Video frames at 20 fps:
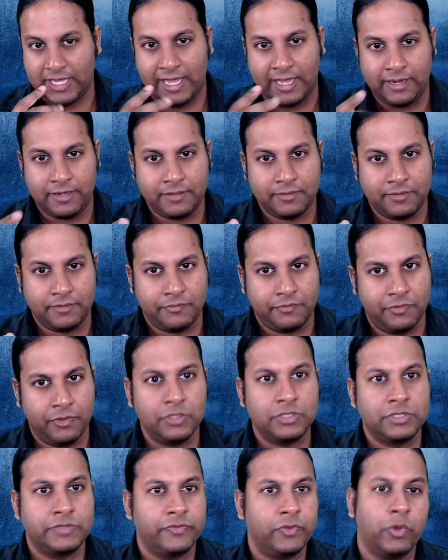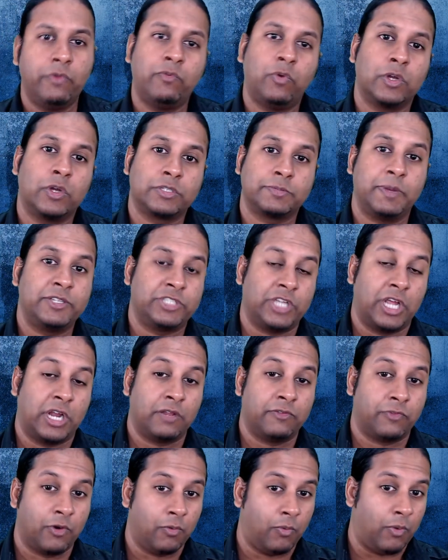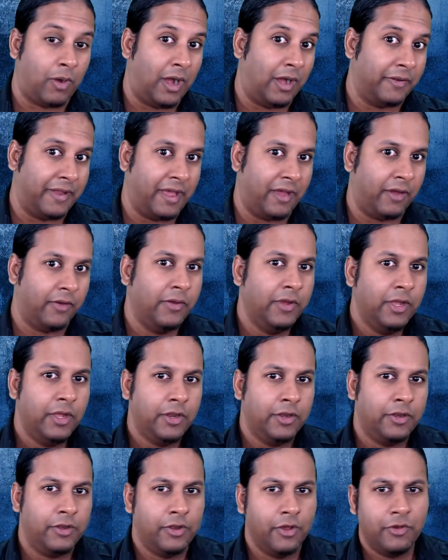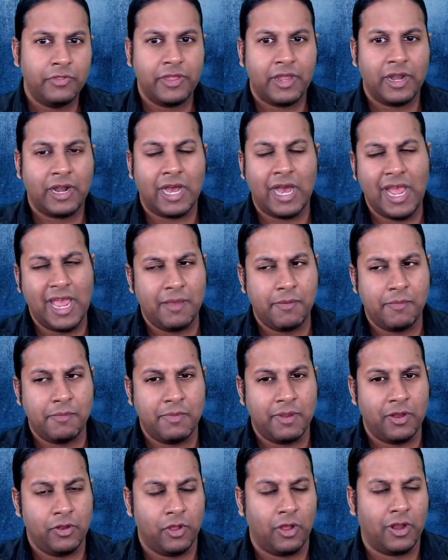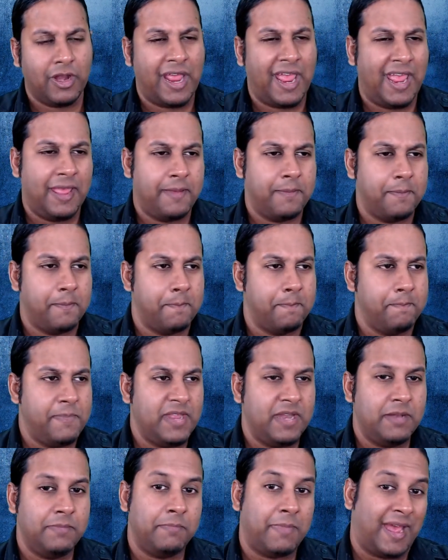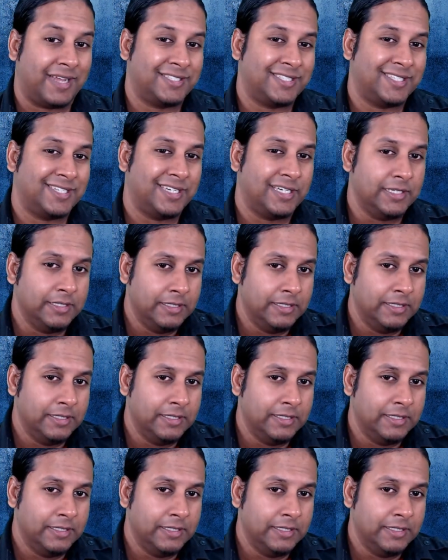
and those of you who have watched my channel for a while now know that I am not a min-maxer,